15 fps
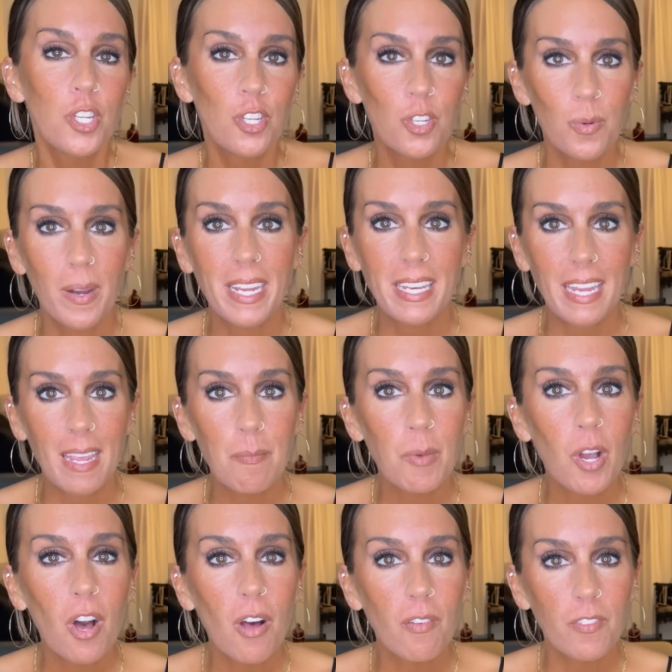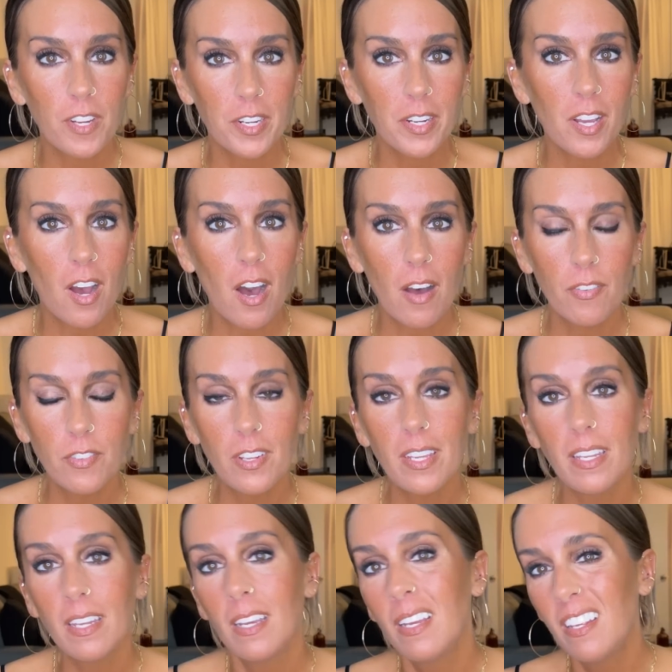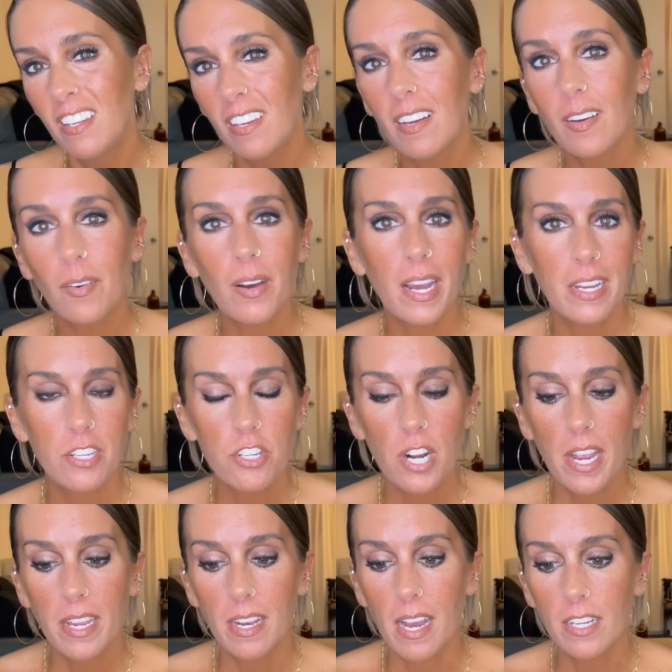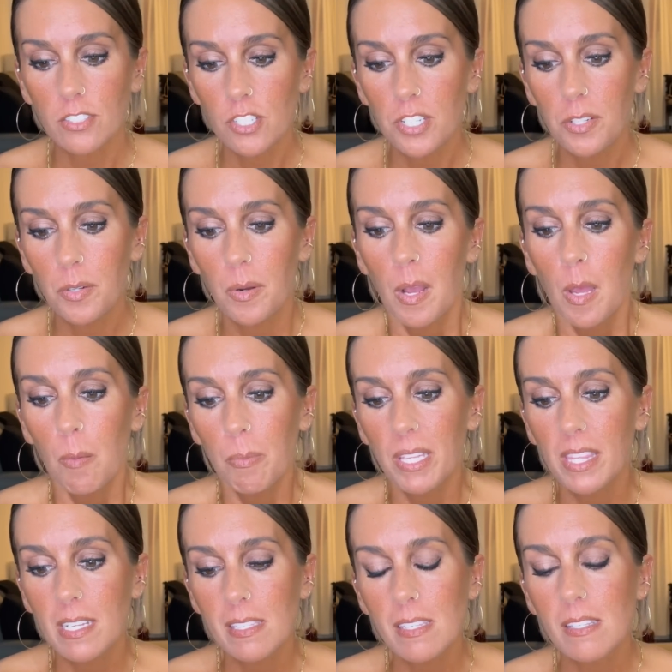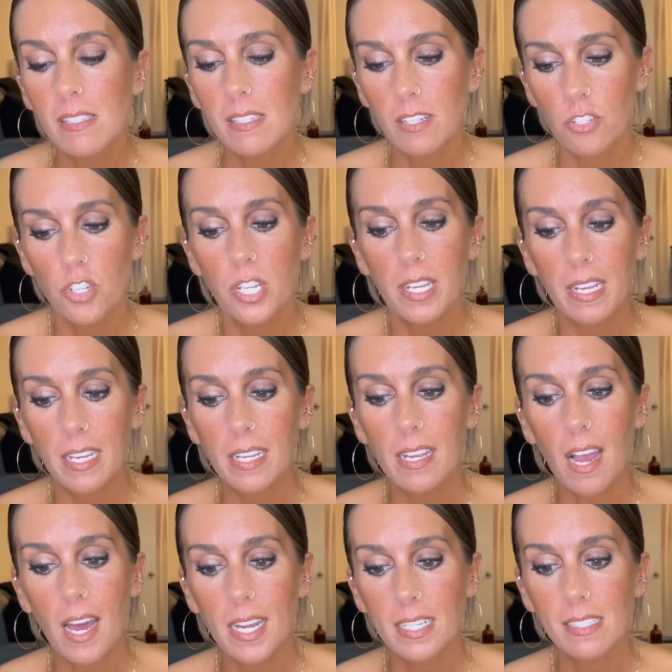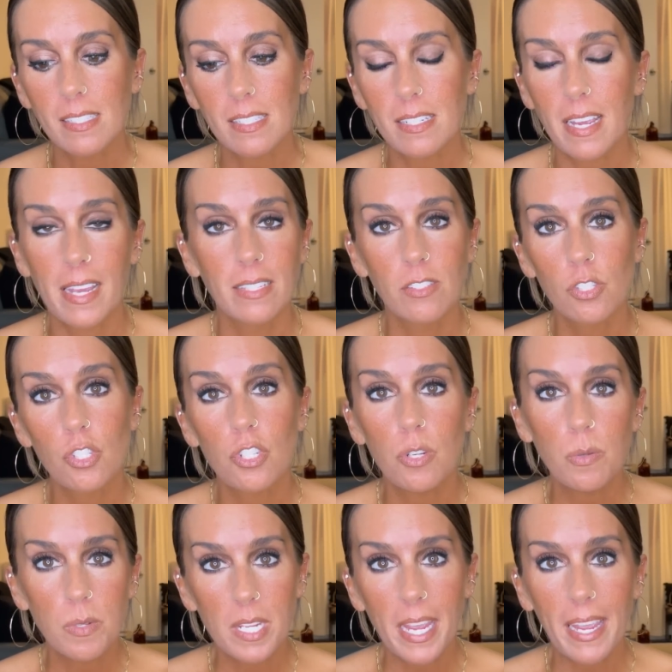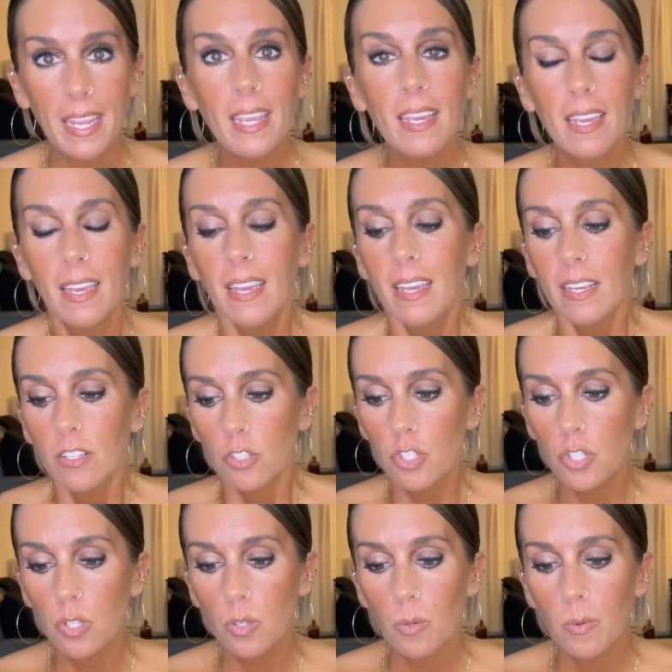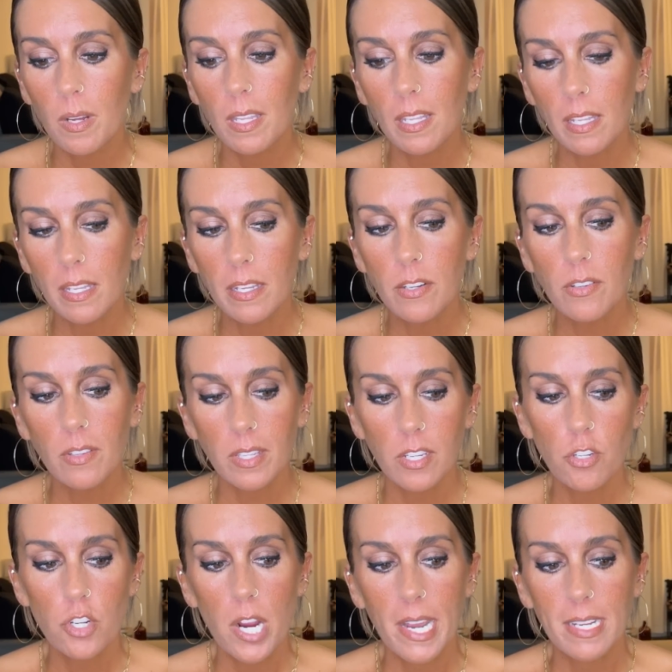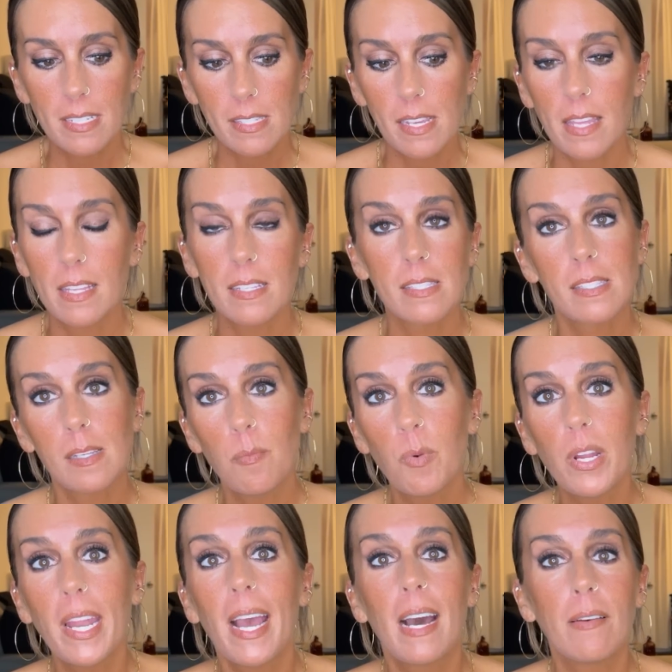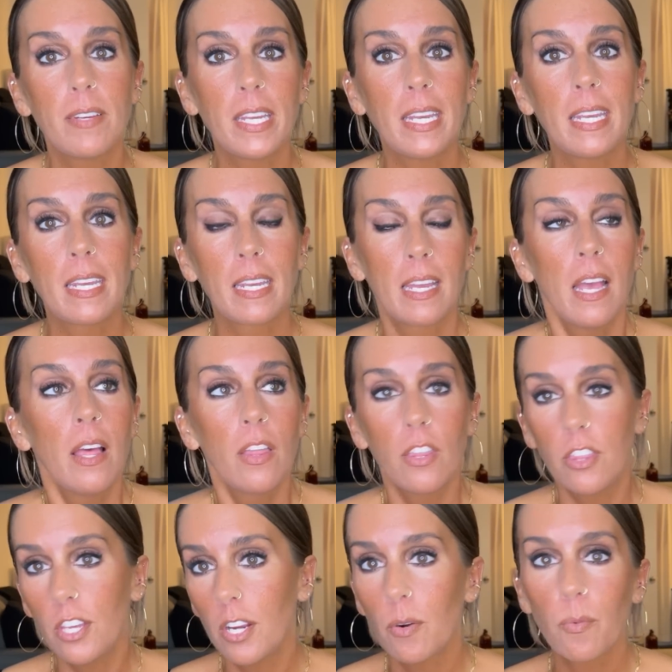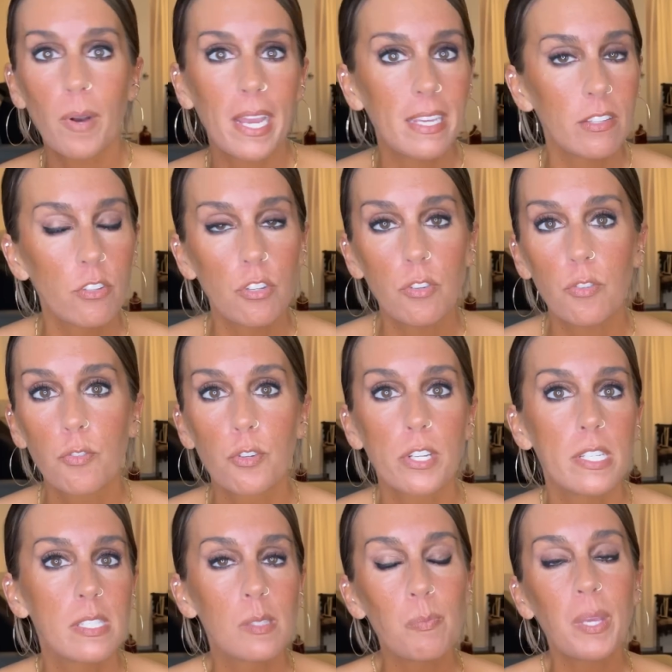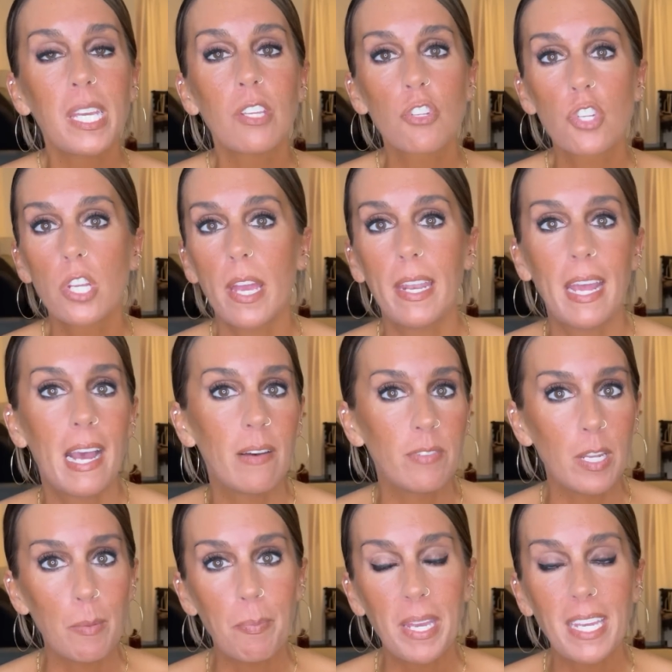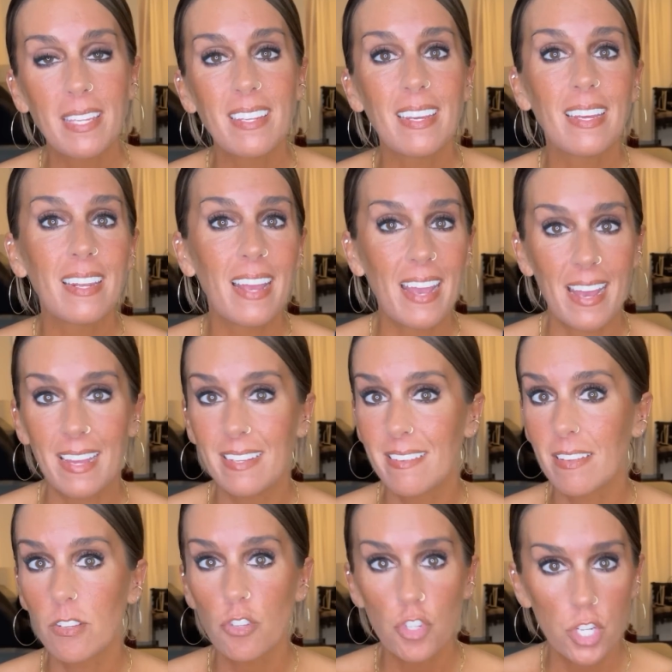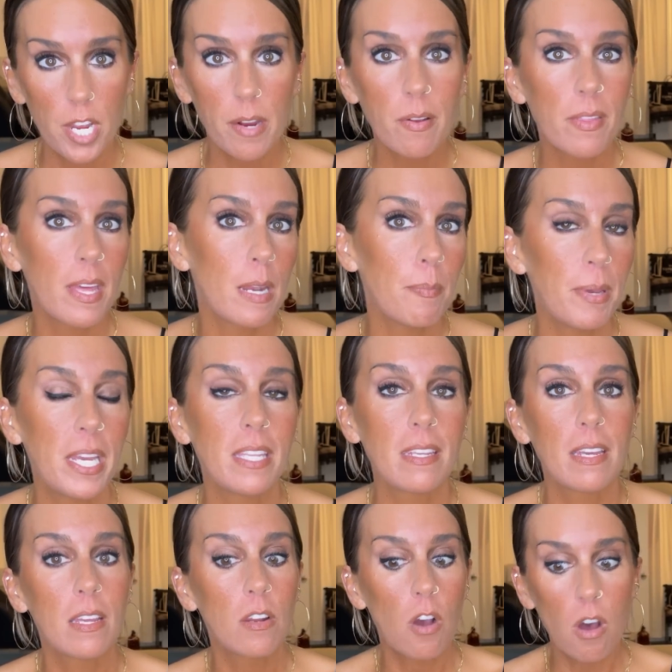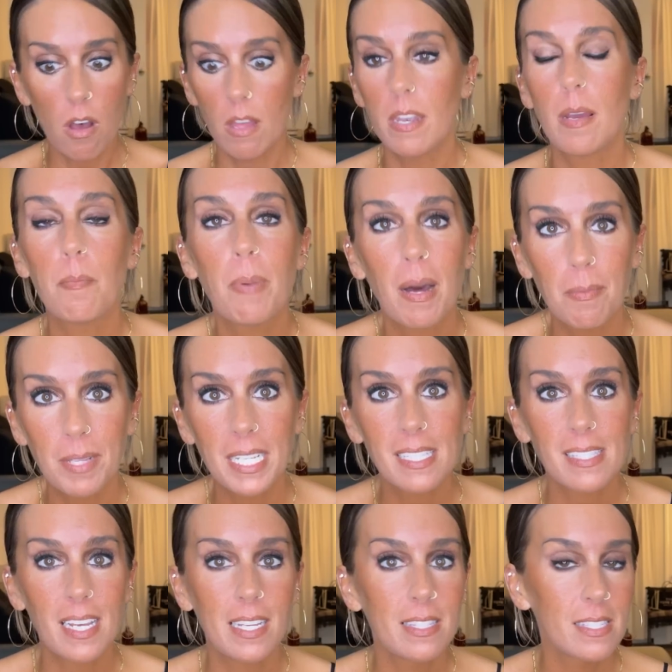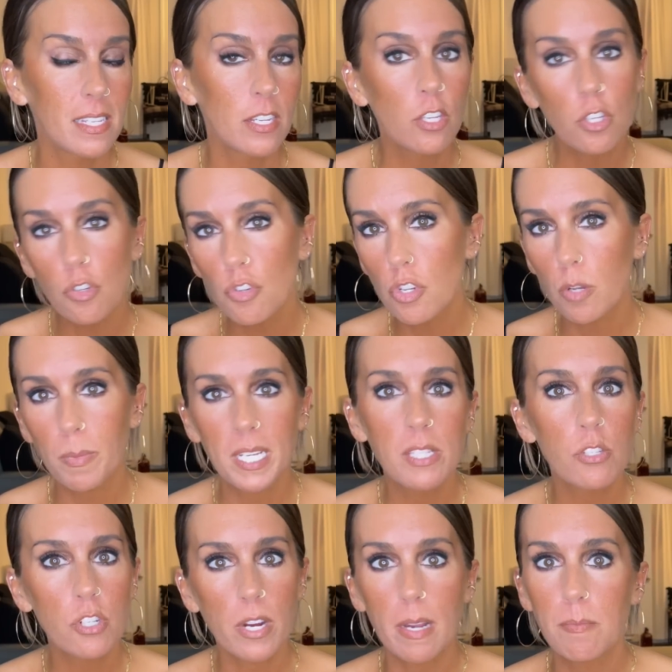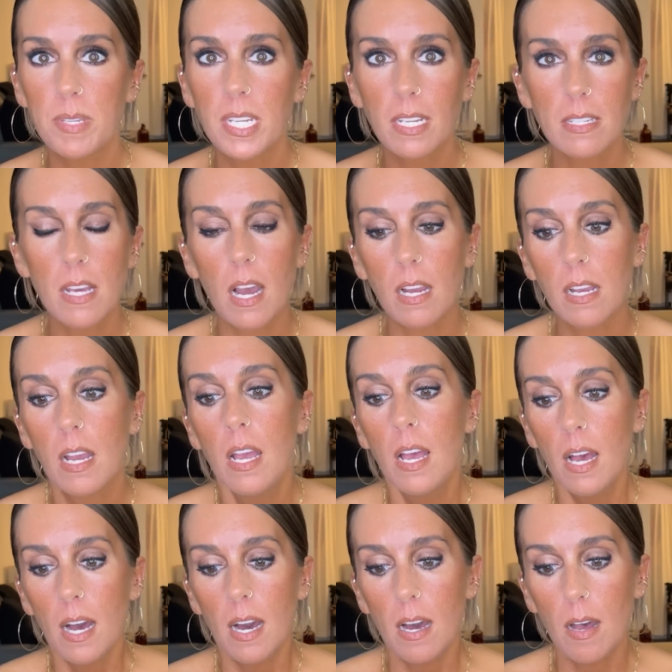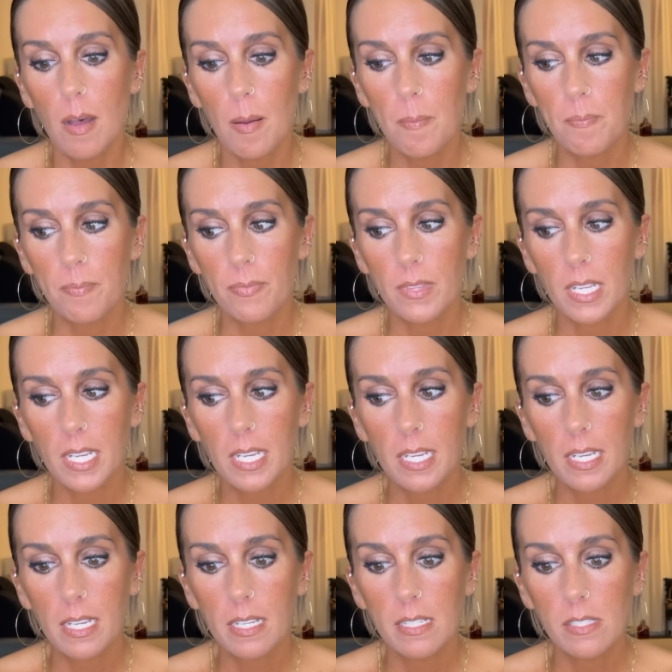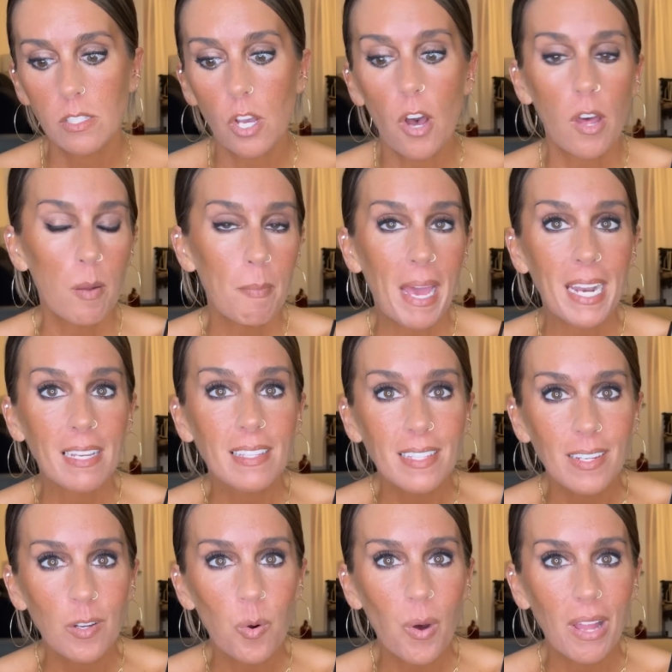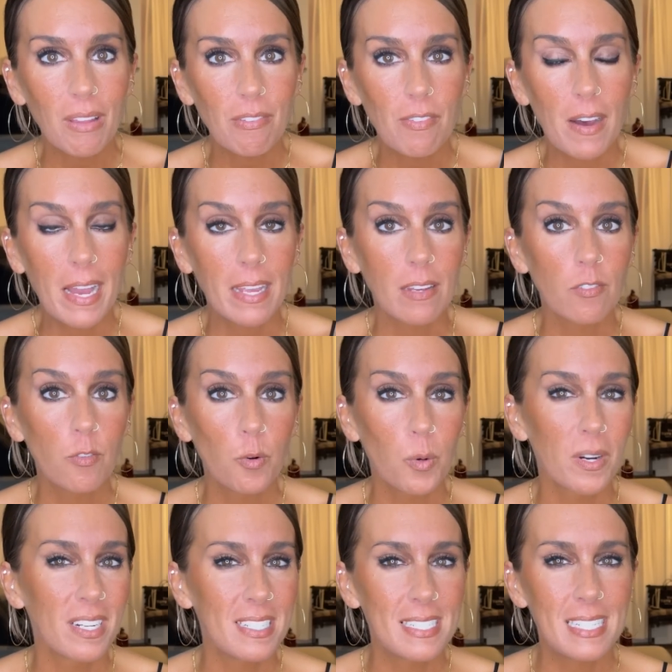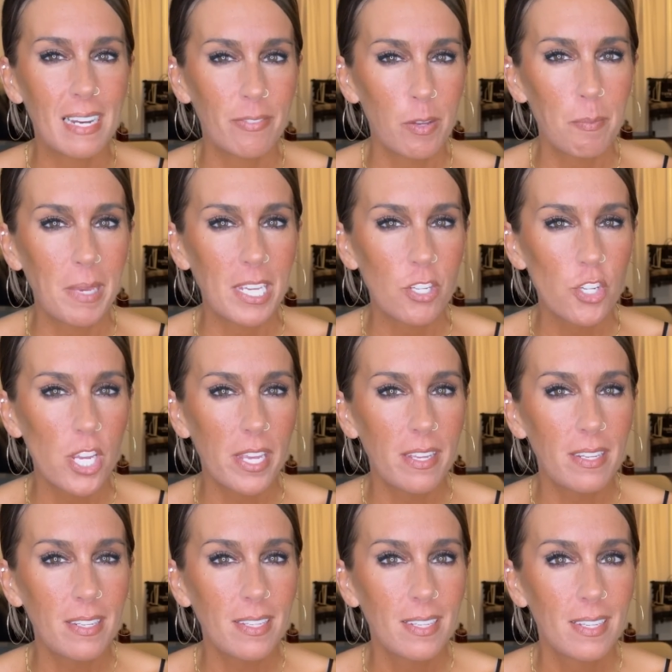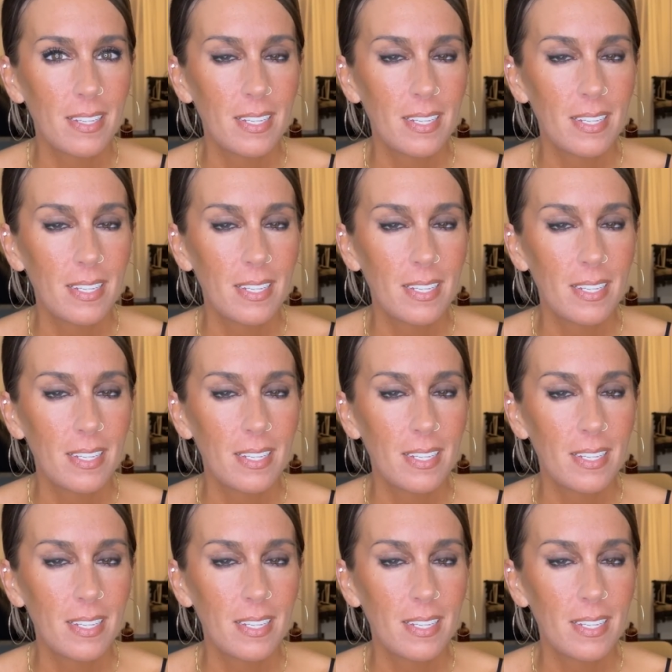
Do I name call very often? No, I try not to, but this is such an idiotic stance to take, to literally try to say that someone having their right to free speech and have an opinion and share that opinion on public sites like YouTube, Instagram, TikTok, it is automatically qualifying for defamation.